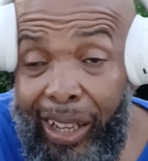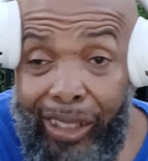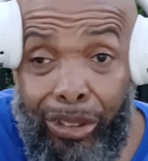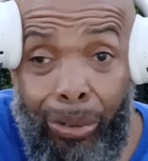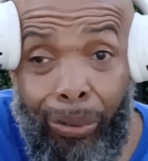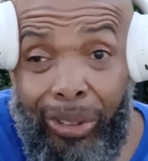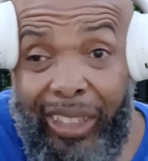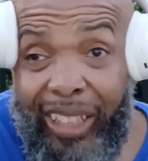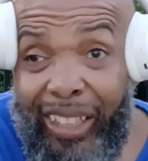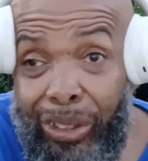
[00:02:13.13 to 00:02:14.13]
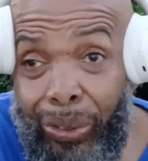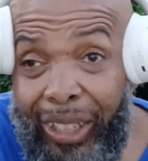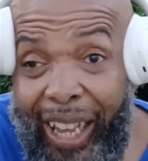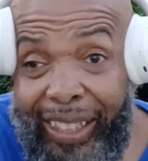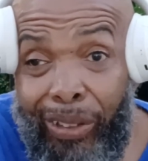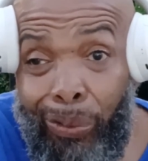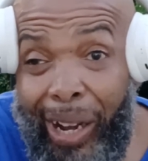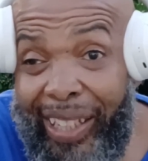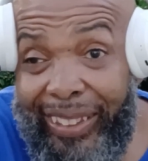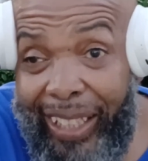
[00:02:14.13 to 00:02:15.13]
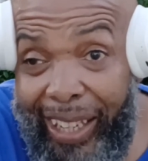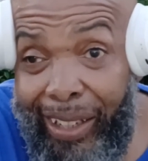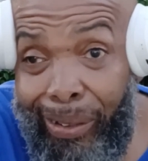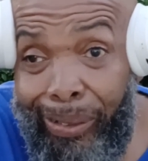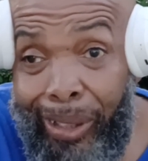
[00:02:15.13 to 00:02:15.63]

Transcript: You don't think an Israelite can raise hell.